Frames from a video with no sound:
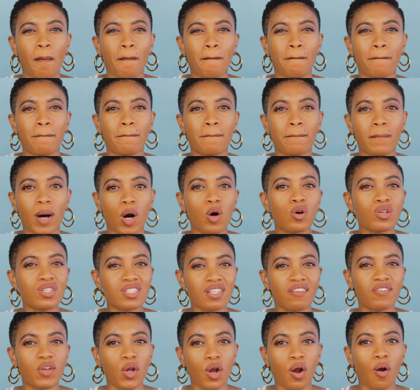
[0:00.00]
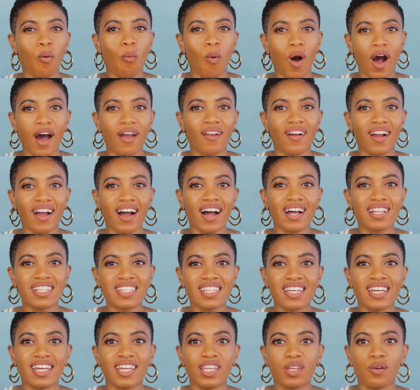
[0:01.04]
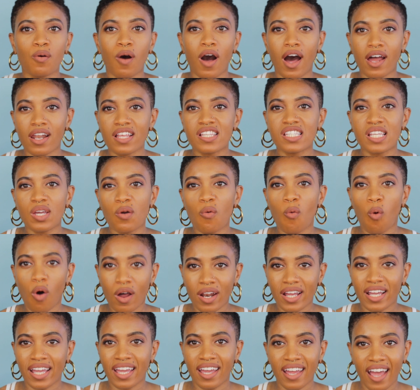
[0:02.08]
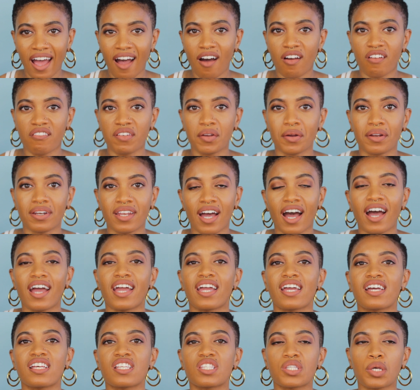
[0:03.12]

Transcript: Most of your water content you honestly want to get out of your diet.